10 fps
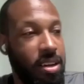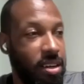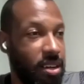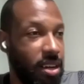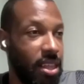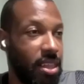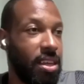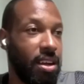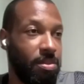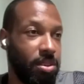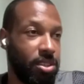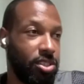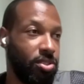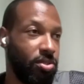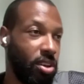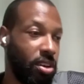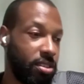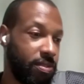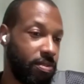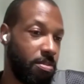I think I want to shoot
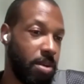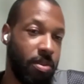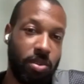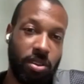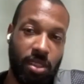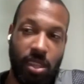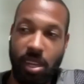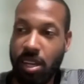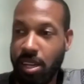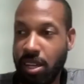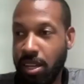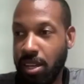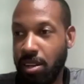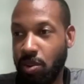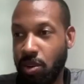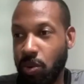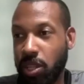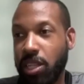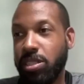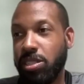large format. What do you think?
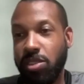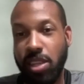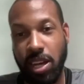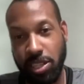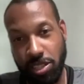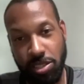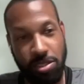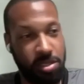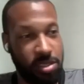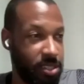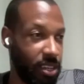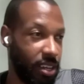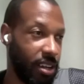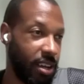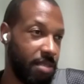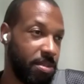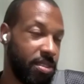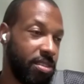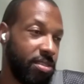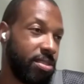What lens do you think I should use? Because like I've
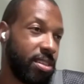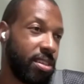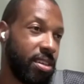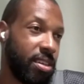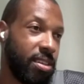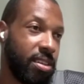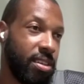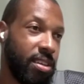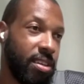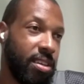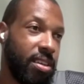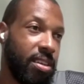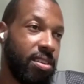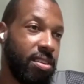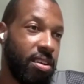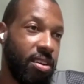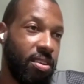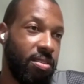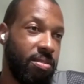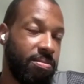been using, you
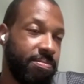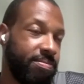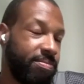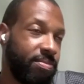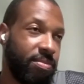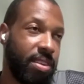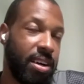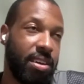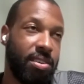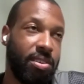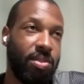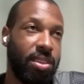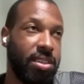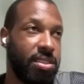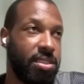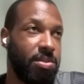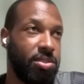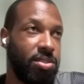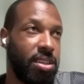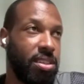know, I don't know what lenses I was
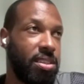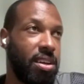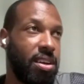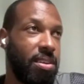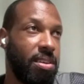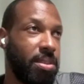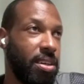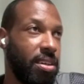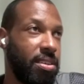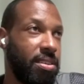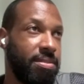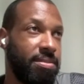using at the time, like